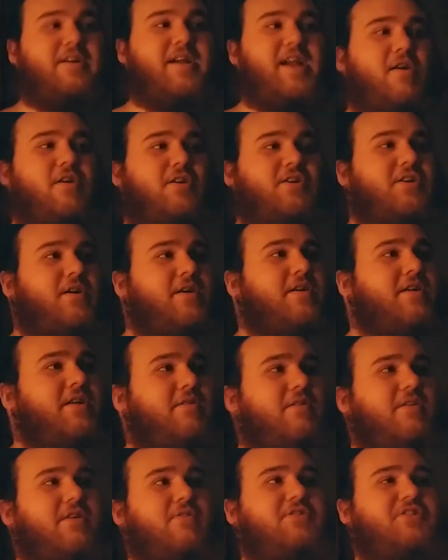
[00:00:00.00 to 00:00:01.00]
character,
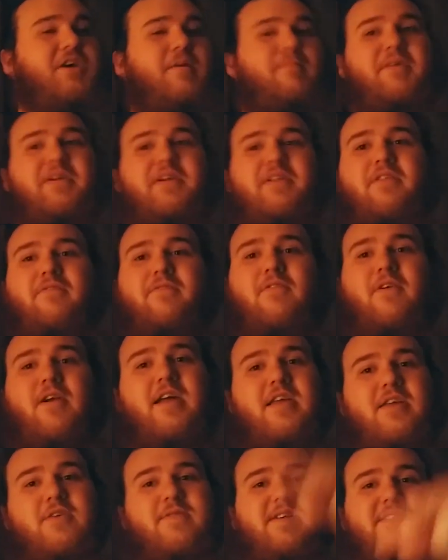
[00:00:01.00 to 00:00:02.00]
you jump into the
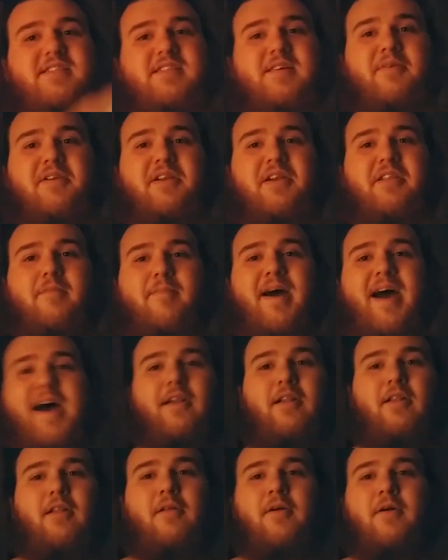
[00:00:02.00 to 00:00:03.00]
fray, you get summoned into the
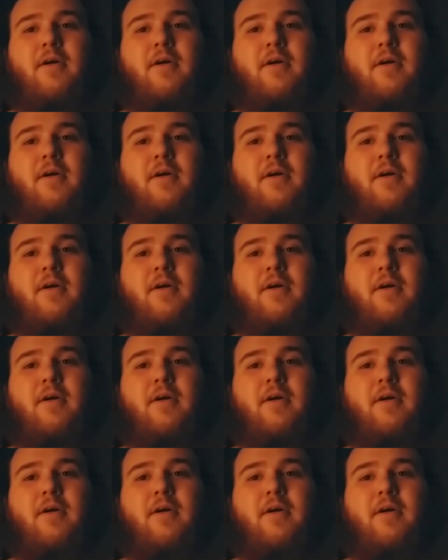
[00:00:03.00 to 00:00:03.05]
battle.